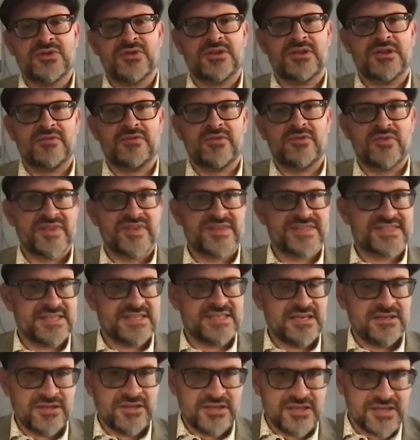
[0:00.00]
level. The
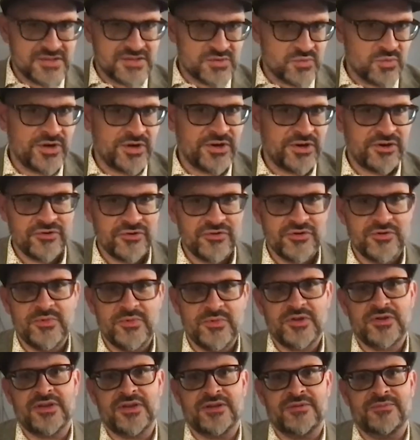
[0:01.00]
ceiling is 100
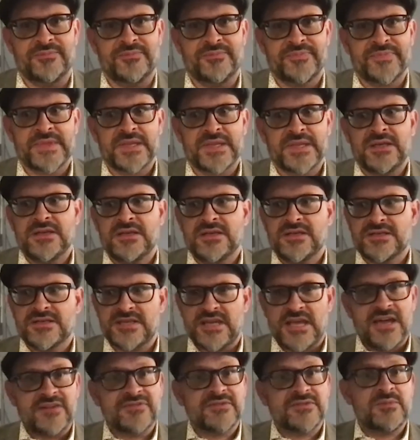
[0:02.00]
million. So
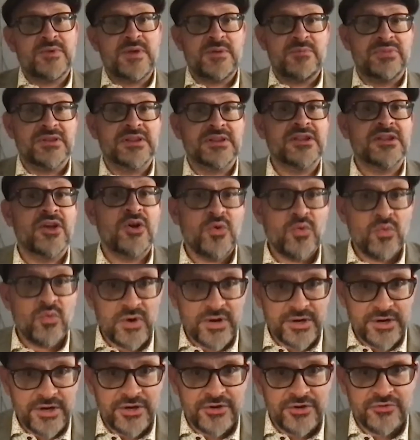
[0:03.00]
you have to be below
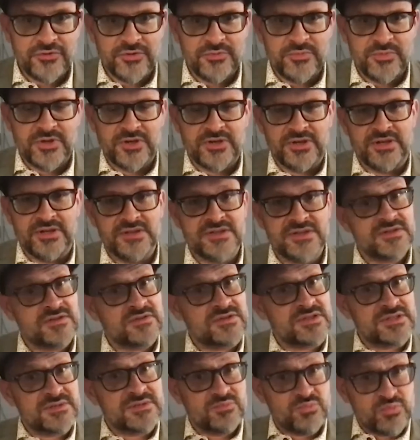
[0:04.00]
100 million. So
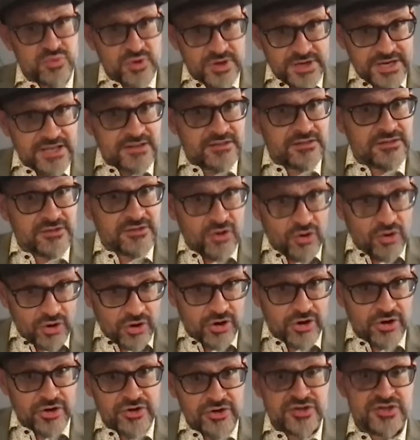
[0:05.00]
it's pretty
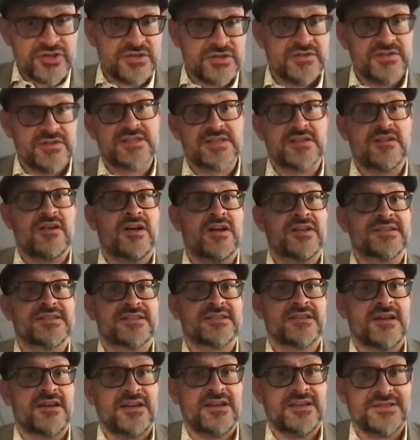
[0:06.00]
large slot
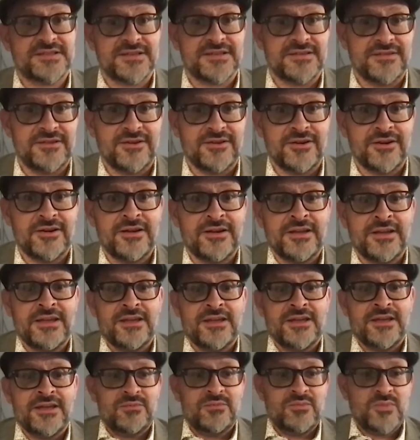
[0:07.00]
size in there.
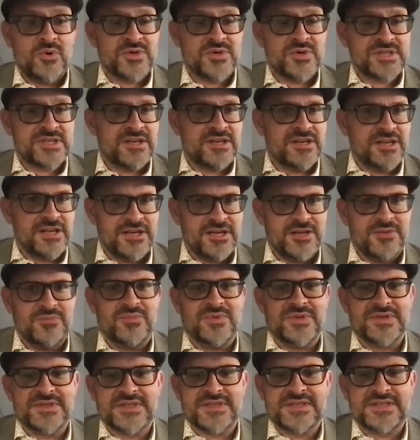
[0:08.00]
Most Canadian
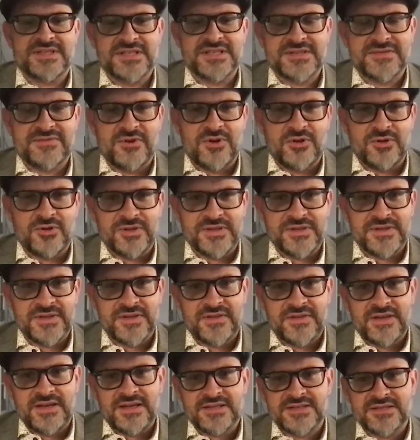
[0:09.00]
businesses fall
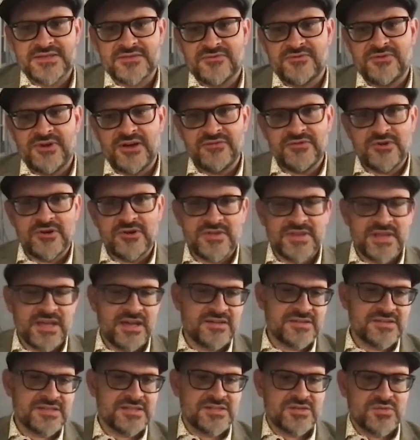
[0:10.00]
into that. So
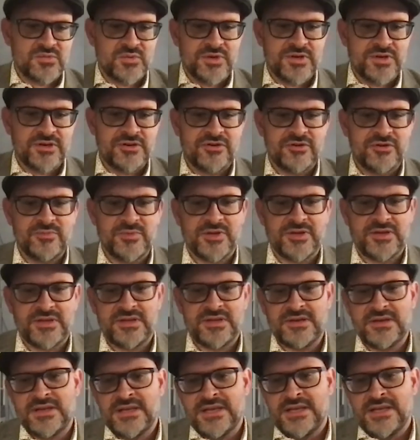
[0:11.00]
500,000 to 100 million.